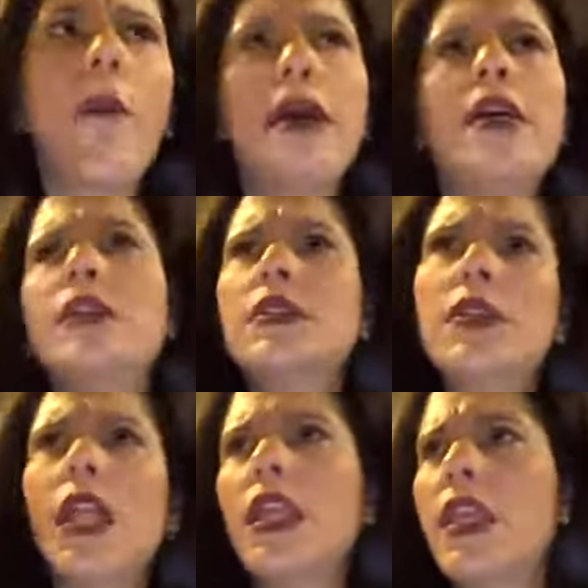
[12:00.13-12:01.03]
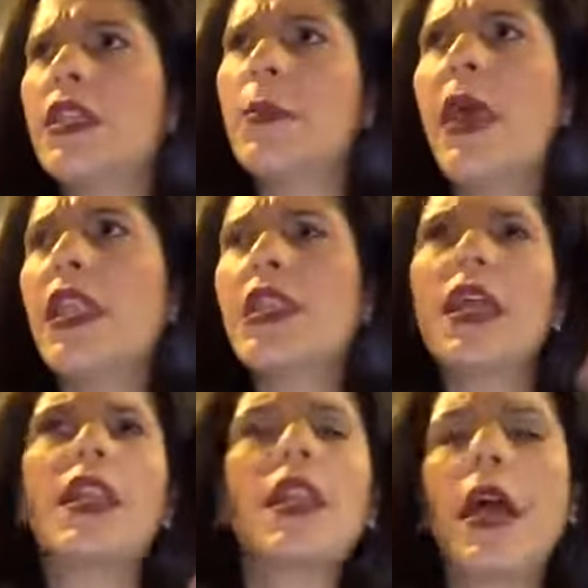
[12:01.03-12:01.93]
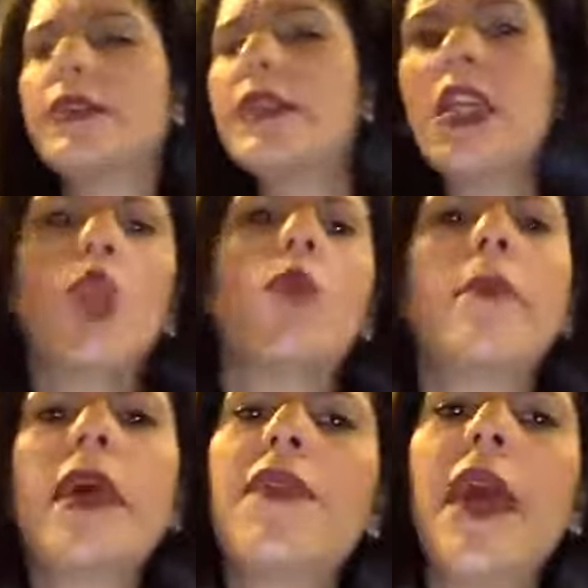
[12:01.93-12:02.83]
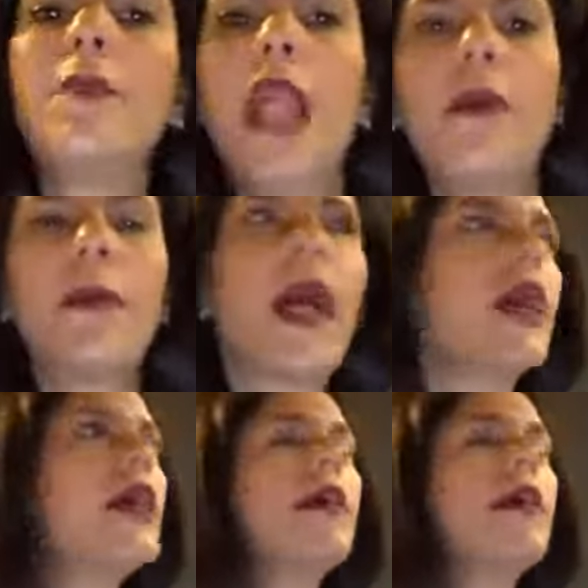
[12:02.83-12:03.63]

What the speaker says: a solid, independent, a single woman that blah, blah, blah.